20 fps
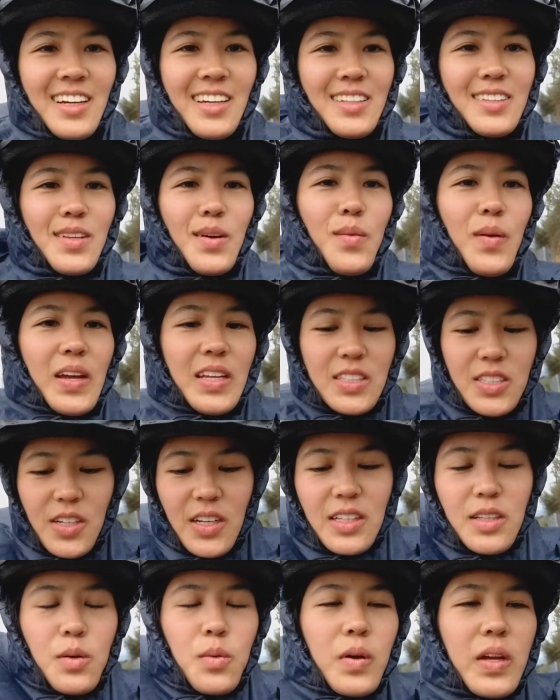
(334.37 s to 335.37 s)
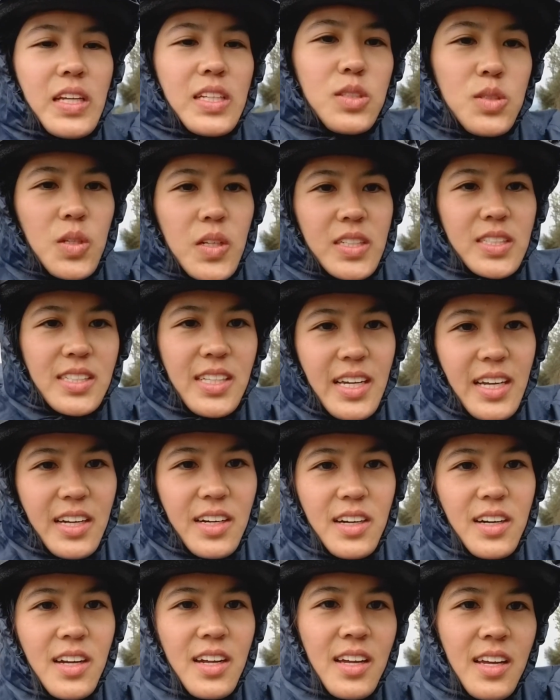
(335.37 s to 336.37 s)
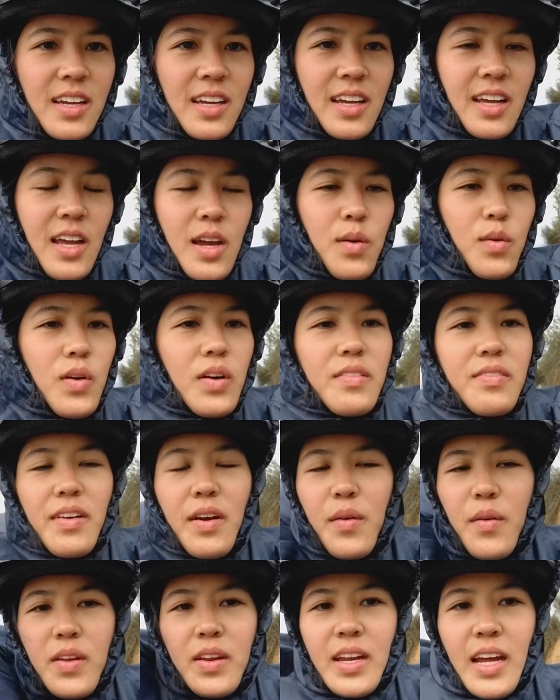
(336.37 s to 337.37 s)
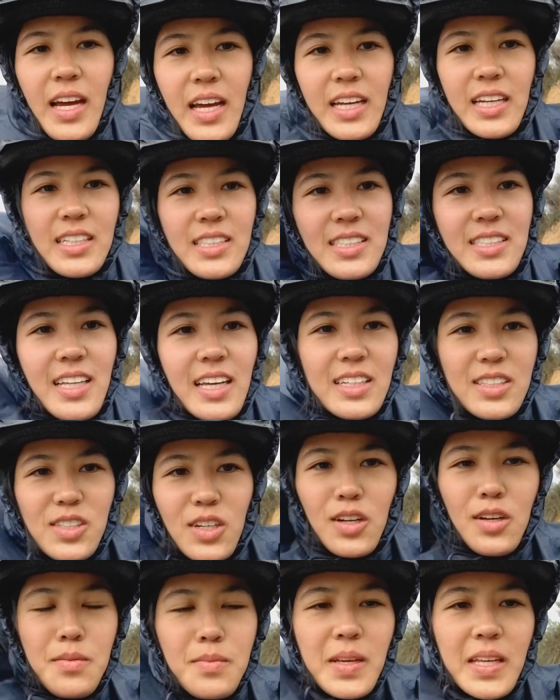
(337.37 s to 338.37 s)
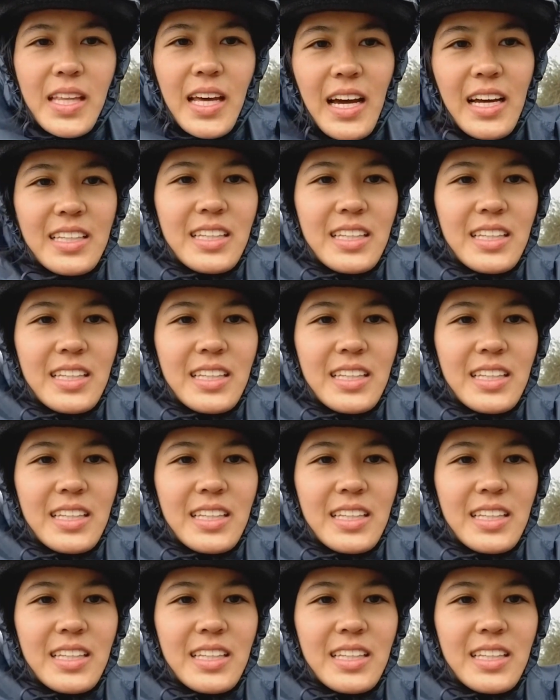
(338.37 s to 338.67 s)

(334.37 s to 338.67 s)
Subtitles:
The waiter and the waitress there were very nice. They told me that